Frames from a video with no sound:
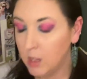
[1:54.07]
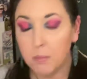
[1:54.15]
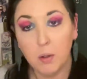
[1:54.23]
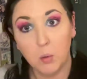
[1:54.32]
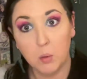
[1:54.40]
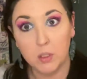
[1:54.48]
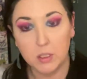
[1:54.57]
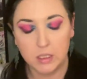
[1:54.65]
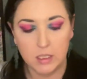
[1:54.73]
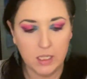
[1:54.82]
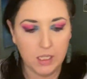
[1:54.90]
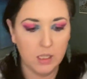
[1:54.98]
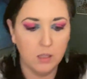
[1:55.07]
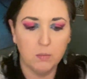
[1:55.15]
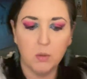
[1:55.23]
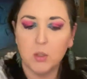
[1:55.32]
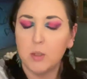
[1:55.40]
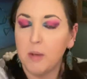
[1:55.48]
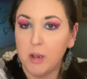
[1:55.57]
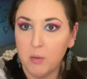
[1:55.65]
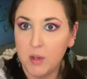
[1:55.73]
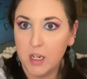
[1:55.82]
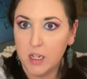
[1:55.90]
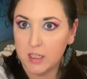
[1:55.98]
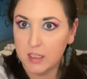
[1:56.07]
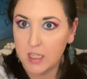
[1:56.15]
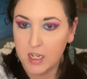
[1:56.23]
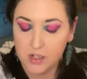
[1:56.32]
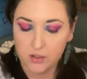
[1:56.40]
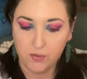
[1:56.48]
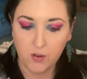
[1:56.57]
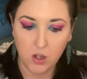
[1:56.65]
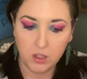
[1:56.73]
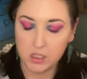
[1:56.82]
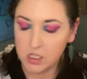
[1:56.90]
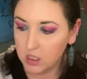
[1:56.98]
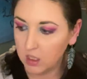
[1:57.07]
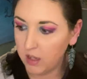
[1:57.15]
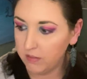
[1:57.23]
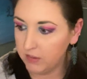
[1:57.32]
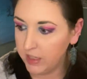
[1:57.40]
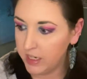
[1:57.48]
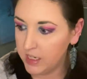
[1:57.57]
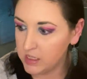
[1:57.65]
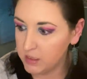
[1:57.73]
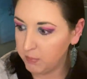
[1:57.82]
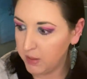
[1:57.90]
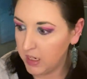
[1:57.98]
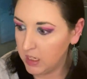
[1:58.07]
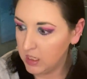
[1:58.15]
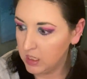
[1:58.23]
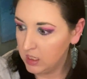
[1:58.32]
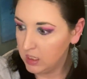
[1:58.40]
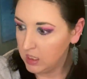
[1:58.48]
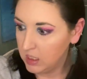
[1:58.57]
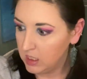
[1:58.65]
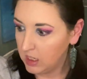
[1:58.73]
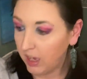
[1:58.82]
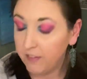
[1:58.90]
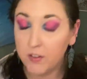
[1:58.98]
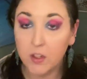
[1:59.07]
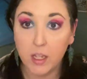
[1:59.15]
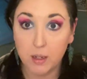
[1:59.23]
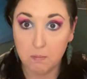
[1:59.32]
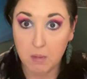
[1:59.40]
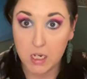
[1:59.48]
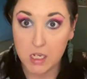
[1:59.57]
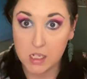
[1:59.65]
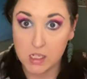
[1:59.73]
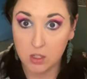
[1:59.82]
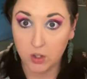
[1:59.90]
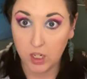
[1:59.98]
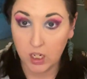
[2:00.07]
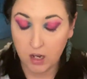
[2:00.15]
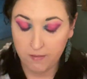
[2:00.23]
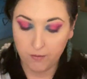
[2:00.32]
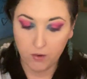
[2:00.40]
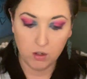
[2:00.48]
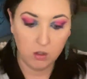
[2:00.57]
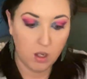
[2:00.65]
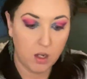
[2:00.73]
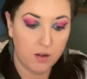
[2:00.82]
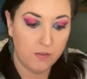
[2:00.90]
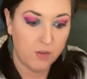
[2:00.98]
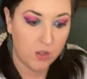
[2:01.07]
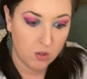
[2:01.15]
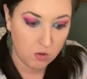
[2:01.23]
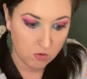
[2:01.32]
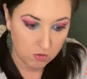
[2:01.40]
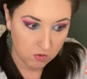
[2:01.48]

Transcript: But we'll see. Most of my readings tend to fall into love land, but I feel like money is looking up for a lot of you.